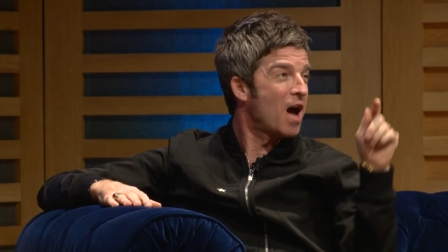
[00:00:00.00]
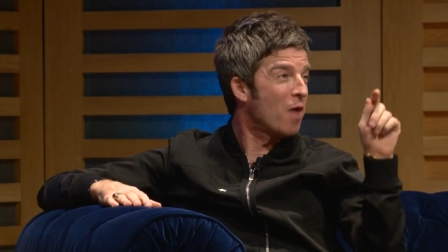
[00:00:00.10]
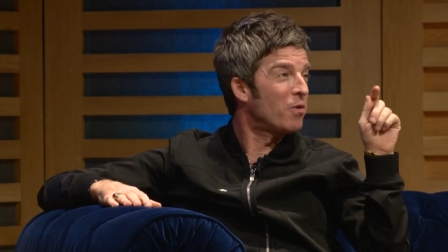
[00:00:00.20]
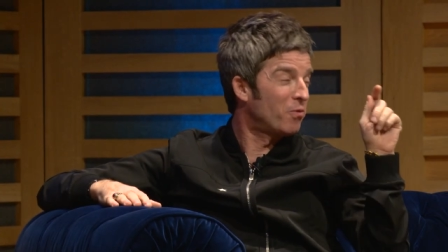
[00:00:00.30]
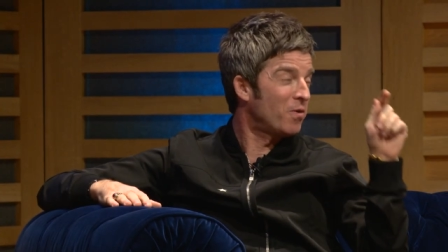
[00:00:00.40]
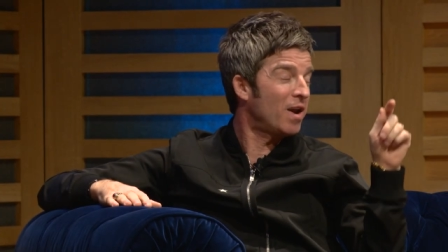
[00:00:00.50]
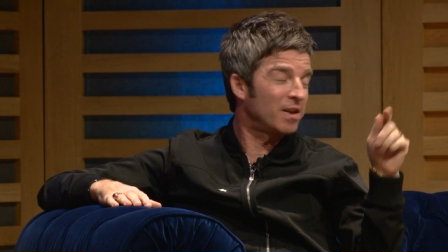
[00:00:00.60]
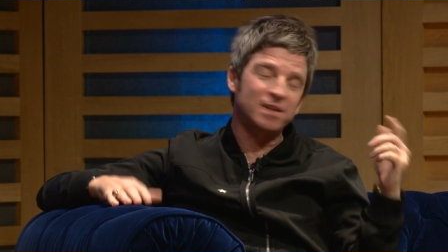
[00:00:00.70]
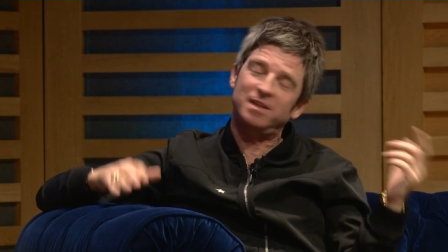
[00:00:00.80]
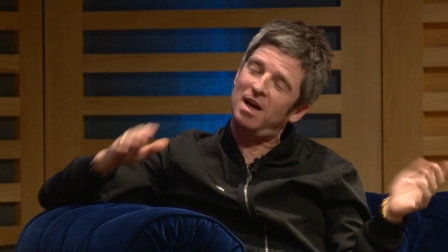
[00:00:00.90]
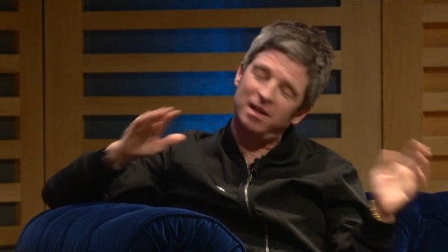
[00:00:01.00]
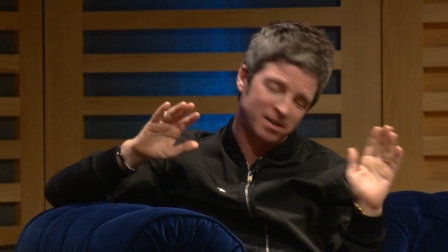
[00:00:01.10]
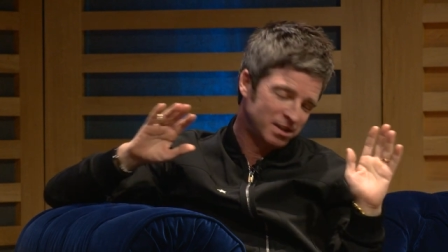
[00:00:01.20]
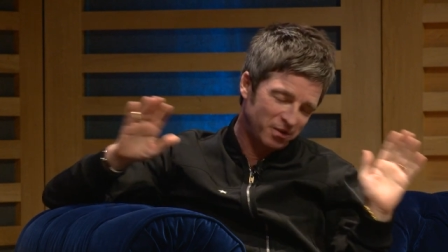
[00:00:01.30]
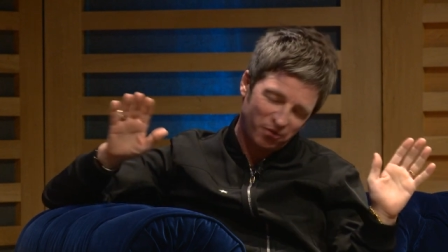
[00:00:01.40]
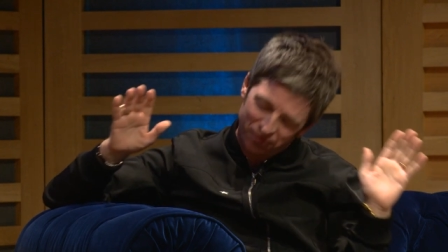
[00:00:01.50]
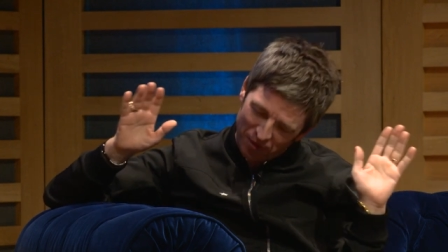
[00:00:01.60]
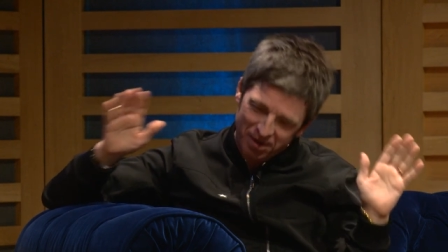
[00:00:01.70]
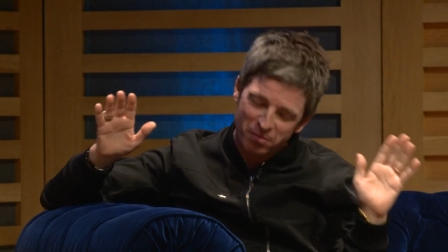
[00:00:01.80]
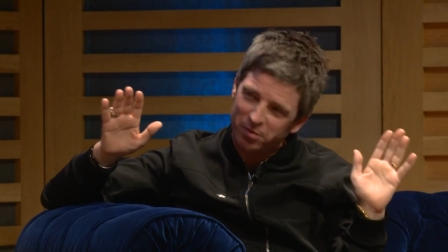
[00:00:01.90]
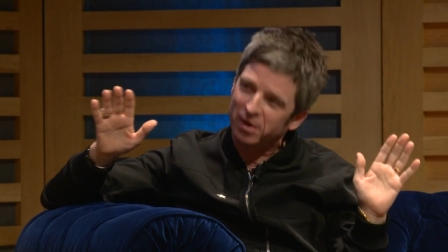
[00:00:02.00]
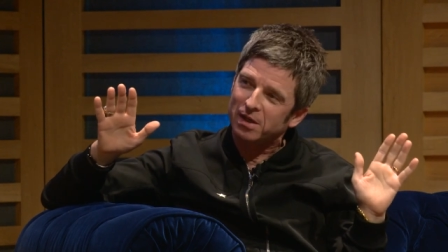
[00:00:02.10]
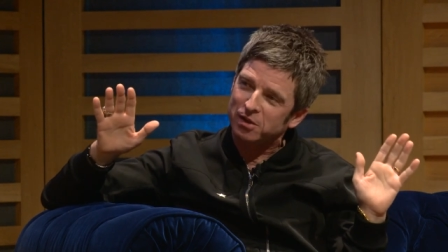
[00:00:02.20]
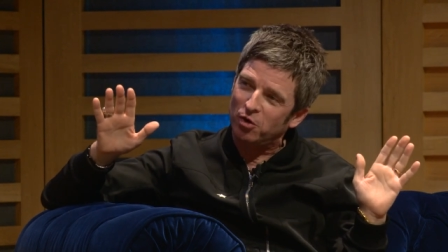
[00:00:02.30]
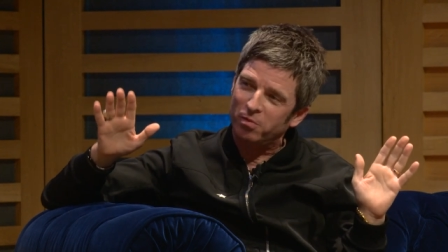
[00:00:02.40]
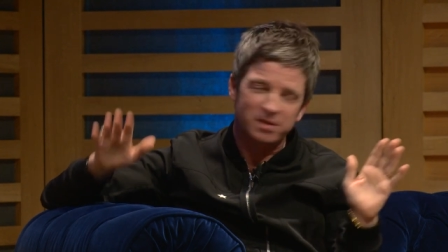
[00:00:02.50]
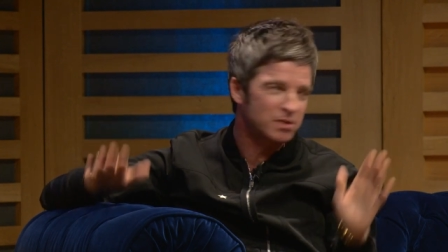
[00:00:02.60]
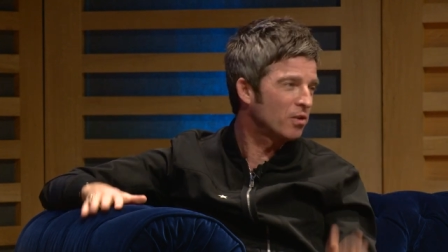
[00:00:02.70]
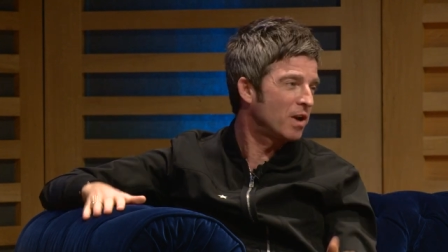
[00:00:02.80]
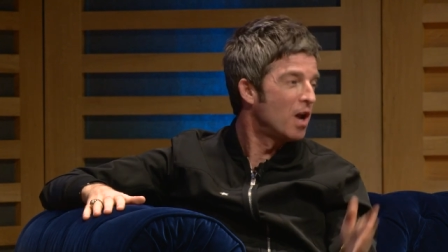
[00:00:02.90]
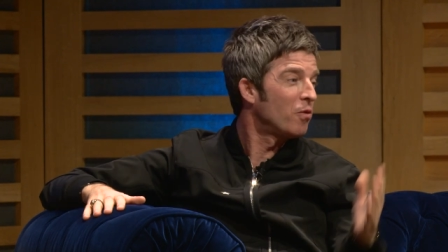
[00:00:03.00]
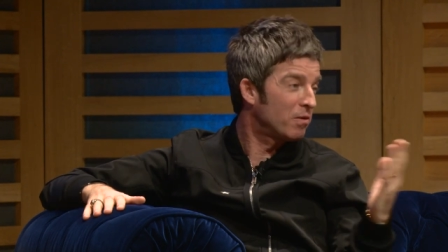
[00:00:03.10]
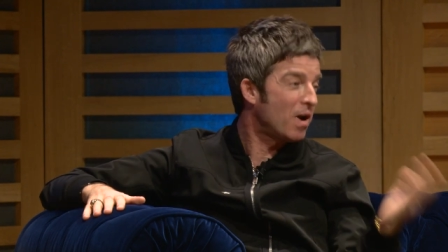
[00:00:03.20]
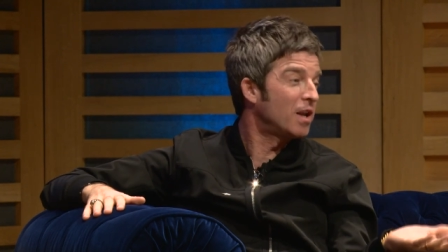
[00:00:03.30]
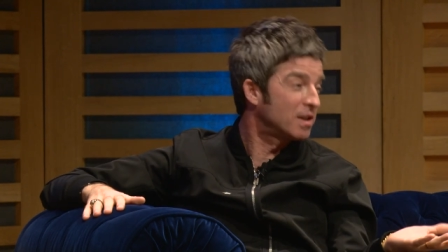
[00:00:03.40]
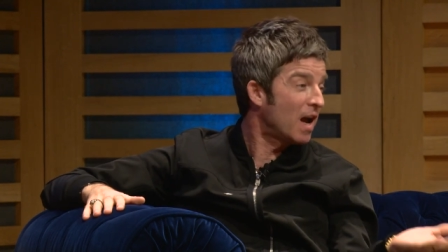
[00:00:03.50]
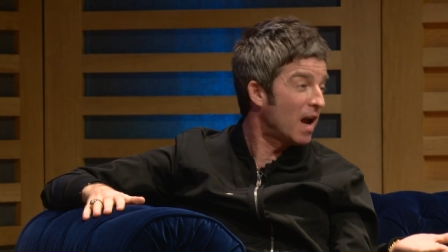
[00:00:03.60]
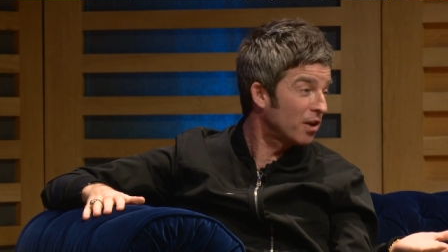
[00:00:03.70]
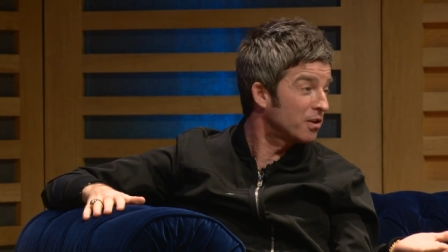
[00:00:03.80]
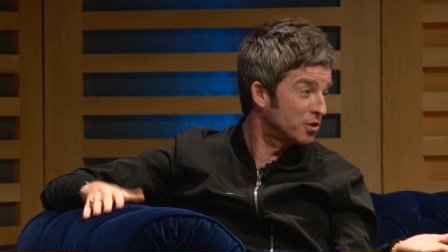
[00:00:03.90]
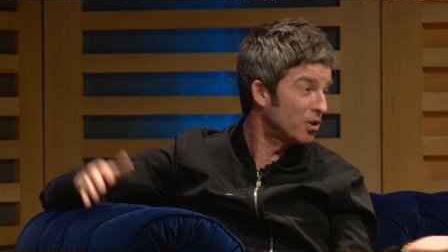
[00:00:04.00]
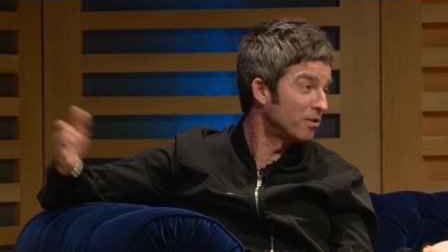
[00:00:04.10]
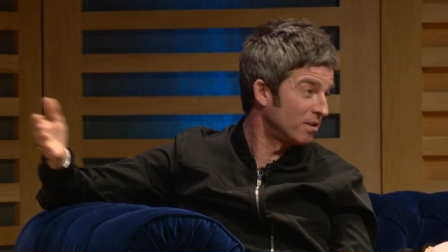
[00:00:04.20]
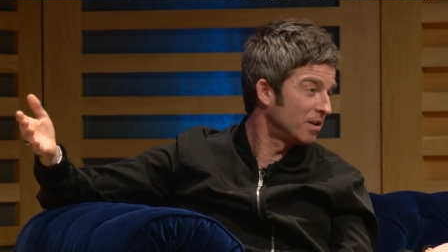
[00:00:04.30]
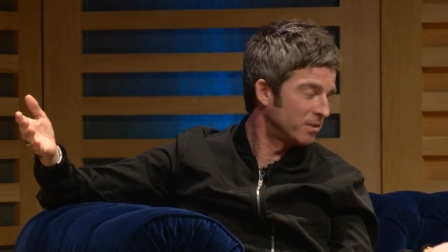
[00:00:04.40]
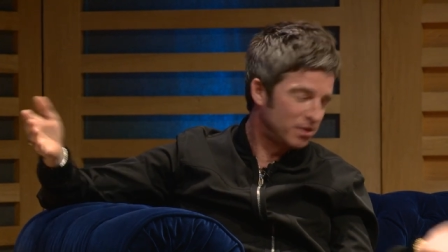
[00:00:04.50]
And we ran, this, this is the fucking brilliant showbiz story. We ran into Elton John, right?